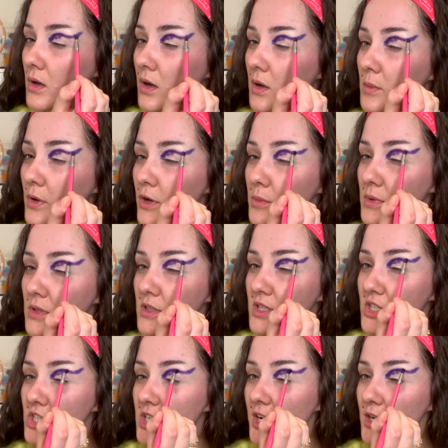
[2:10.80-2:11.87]
I'm hoping
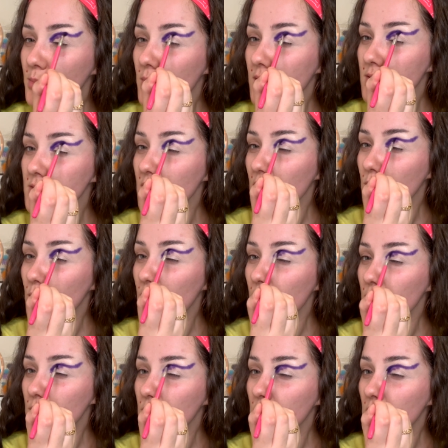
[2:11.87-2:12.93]
this shade blends out
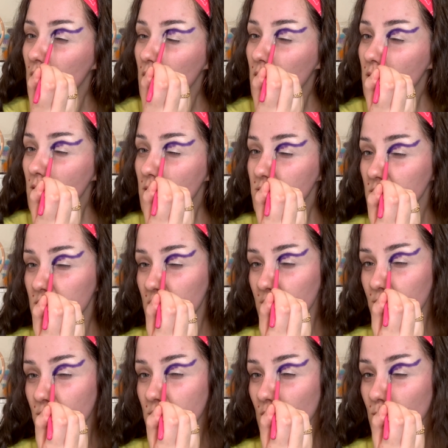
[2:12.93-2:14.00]
well, because I
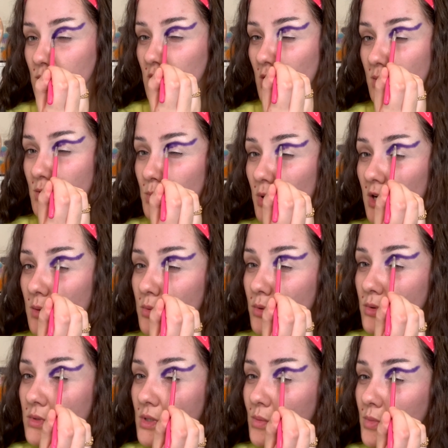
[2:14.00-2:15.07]
know sometimes
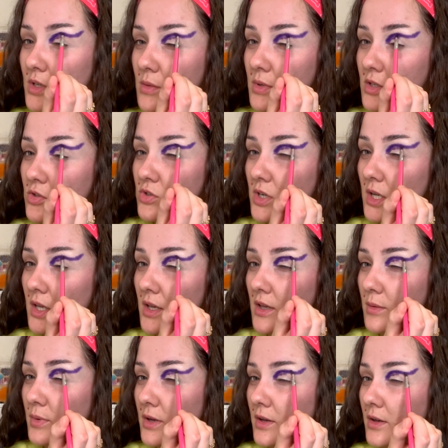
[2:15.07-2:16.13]
purples can be a bit tricky,
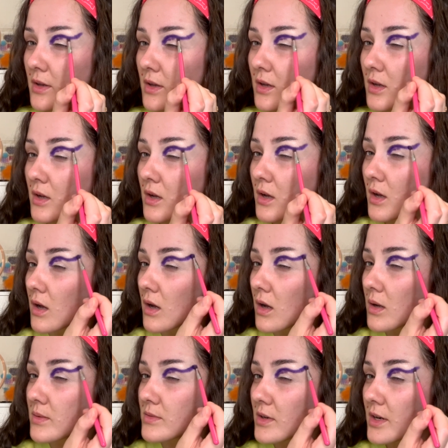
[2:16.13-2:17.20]
but
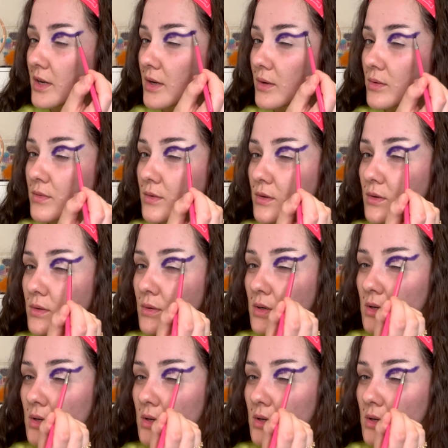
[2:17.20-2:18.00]
I'm very hopeful.